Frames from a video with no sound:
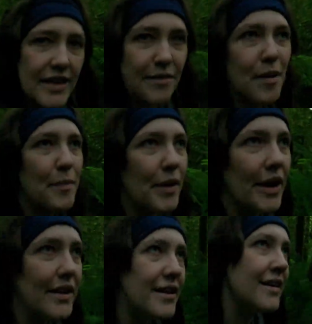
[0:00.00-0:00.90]
kick my
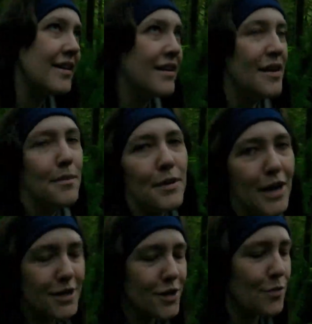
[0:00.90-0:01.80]
butt, but
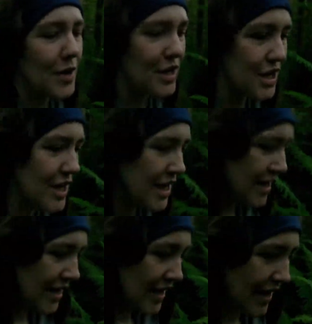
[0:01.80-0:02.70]
not too much,
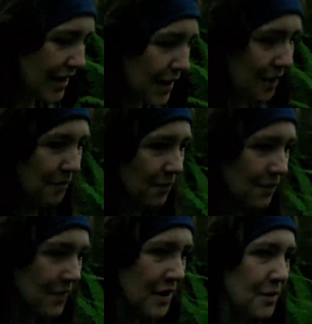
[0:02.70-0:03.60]

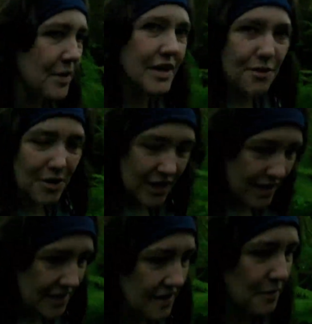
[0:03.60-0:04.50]
because I want to
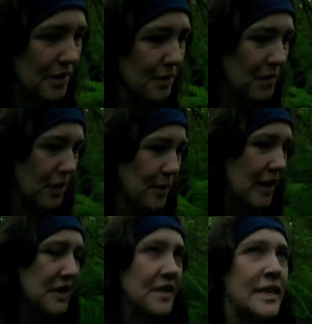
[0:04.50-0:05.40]
get the summit up
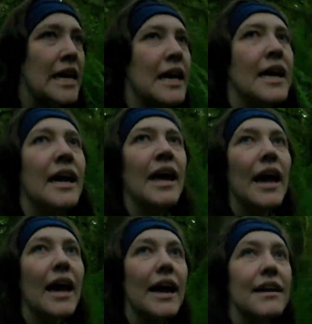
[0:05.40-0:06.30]
Mailbox,
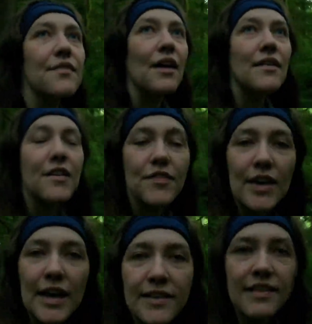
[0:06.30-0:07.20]
and if I have enough
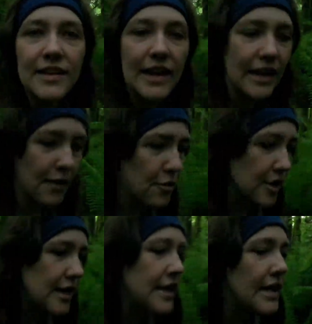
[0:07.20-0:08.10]
gas in the tank, I will
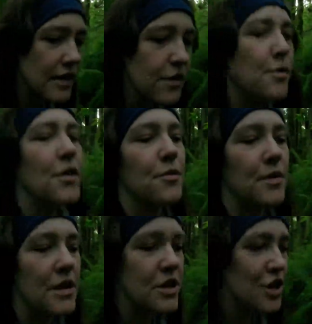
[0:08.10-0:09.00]
continue on the
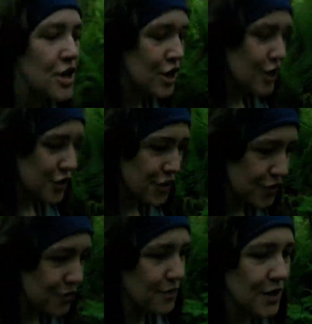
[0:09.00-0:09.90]
ridge
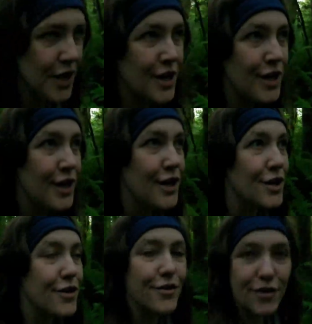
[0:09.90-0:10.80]
to
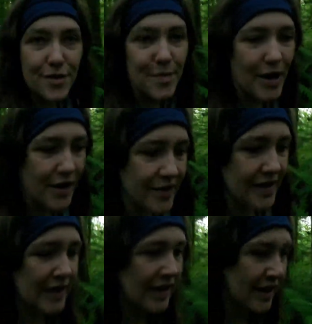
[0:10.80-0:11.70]

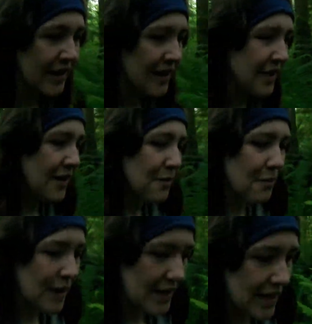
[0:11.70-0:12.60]
Dirtybox.
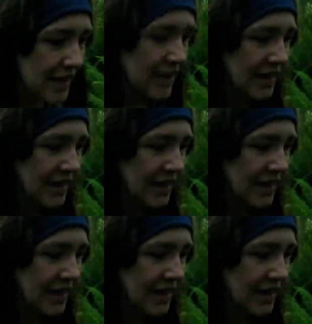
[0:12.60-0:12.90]
But